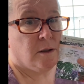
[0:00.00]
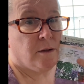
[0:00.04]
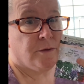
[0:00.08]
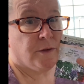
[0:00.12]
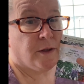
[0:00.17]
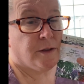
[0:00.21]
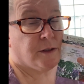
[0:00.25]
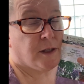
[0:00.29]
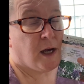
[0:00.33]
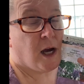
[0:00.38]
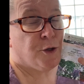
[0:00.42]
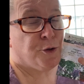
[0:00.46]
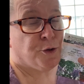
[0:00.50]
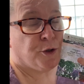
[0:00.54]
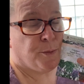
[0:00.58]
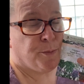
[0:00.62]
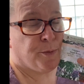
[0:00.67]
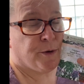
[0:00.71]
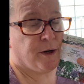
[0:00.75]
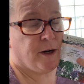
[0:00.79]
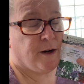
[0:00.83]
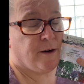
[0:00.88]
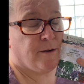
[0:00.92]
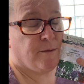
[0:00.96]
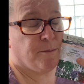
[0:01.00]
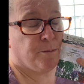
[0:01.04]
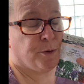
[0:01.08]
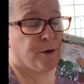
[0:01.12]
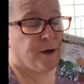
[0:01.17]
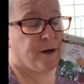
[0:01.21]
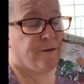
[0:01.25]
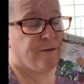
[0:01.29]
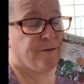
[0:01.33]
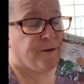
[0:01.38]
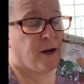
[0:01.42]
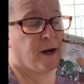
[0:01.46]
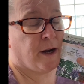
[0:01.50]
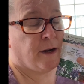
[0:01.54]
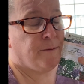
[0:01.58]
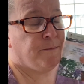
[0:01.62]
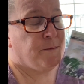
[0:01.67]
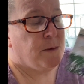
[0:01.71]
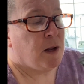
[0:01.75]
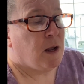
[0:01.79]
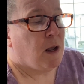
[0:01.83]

That's actually pretty fun